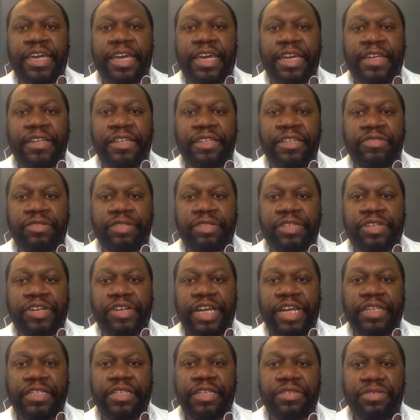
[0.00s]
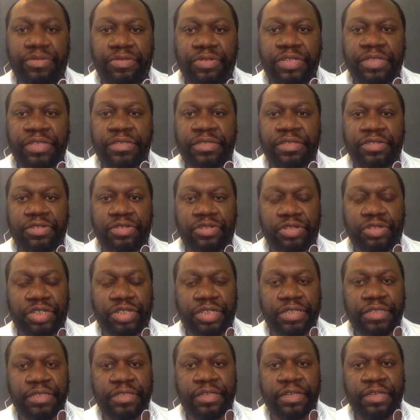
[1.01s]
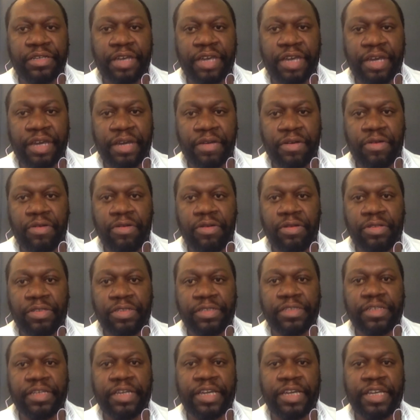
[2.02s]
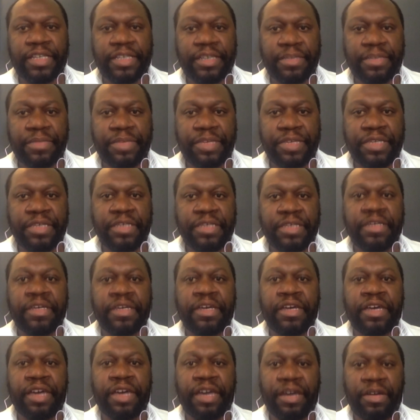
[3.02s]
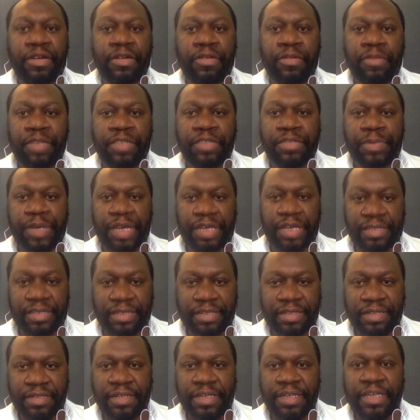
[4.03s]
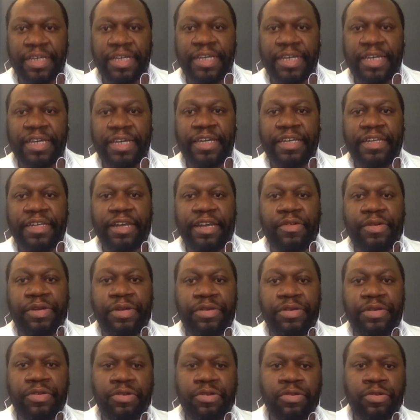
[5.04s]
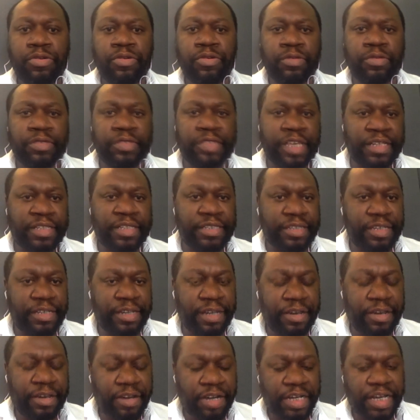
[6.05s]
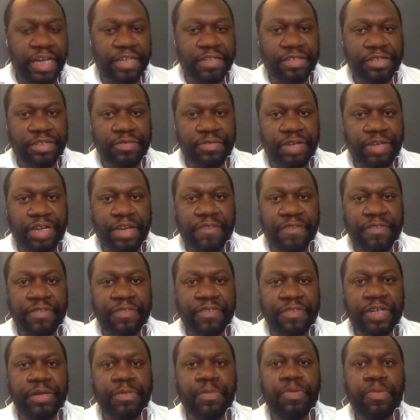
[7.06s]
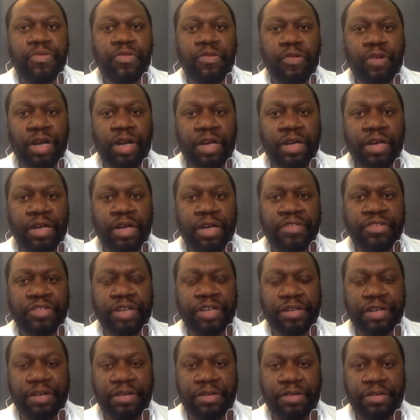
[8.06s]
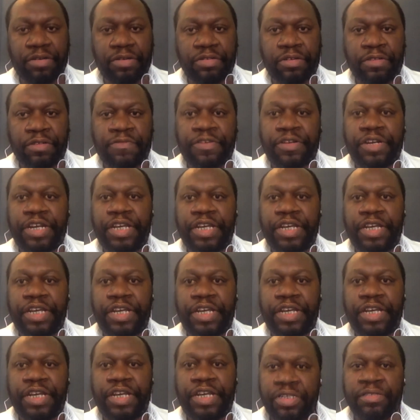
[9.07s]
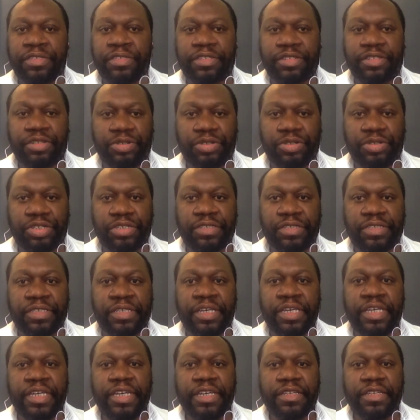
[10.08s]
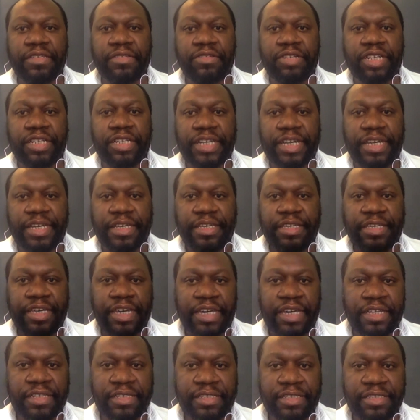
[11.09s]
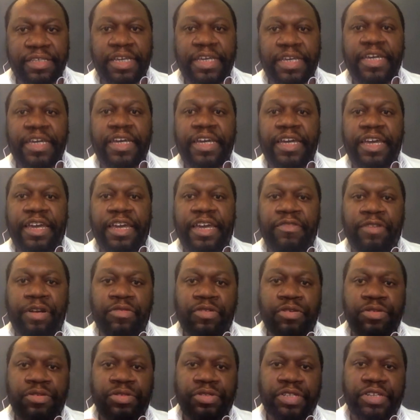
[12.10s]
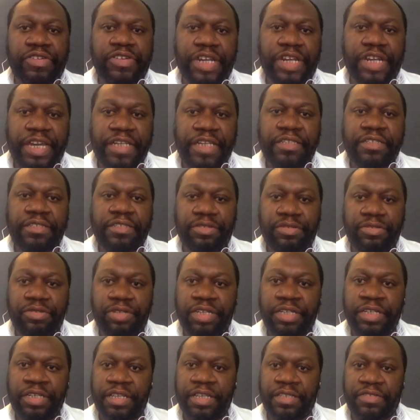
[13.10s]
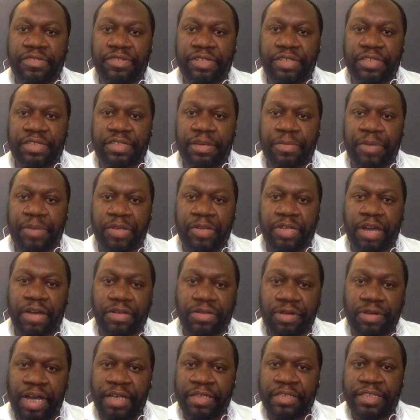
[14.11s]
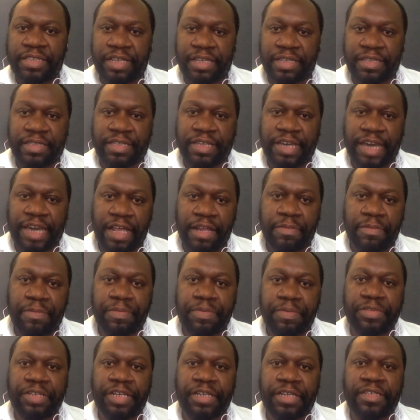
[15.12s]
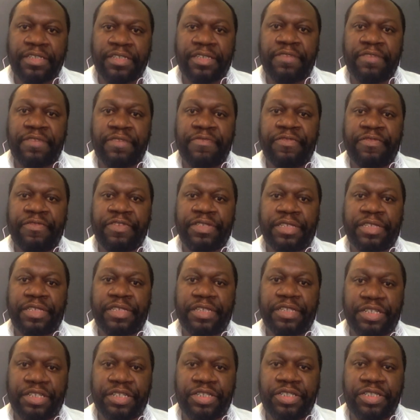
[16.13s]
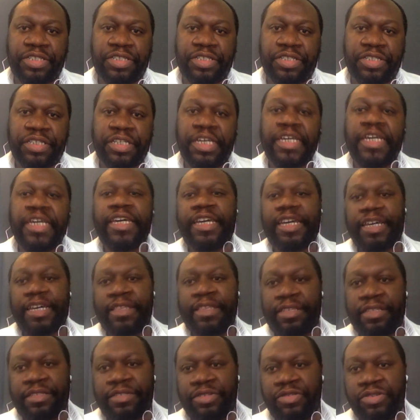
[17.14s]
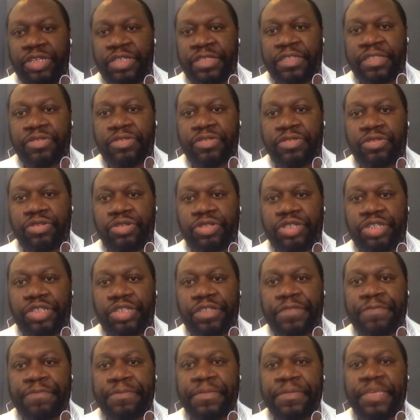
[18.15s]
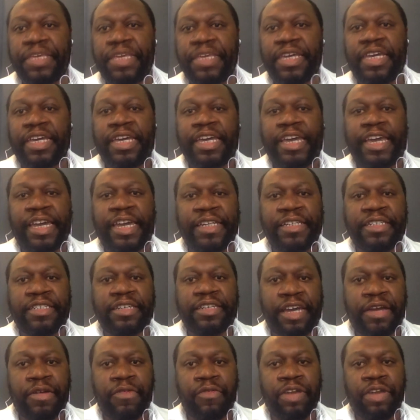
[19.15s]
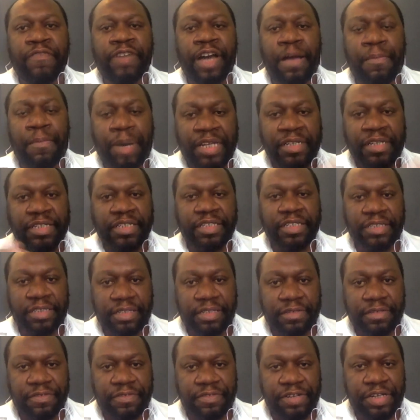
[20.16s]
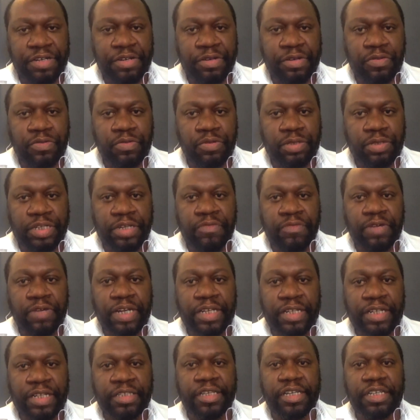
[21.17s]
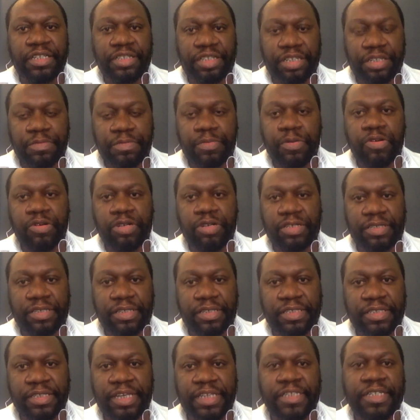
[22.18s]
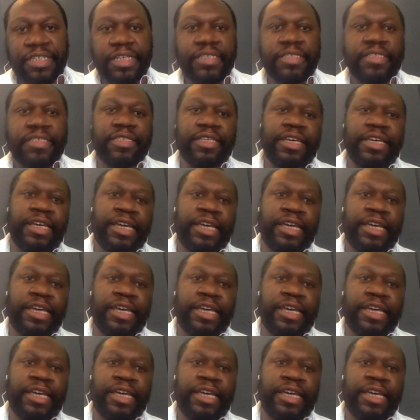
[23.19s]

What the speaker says: and it will create a new institution called the SME Ombudsperson. Now, we know that in our country, we have a very poor track record of creating new institutions. It's going to take years, and we're going to create new industries about how to access the help that is envisaged in this new institution. And we've abandoned very good and well-intentioned policies such as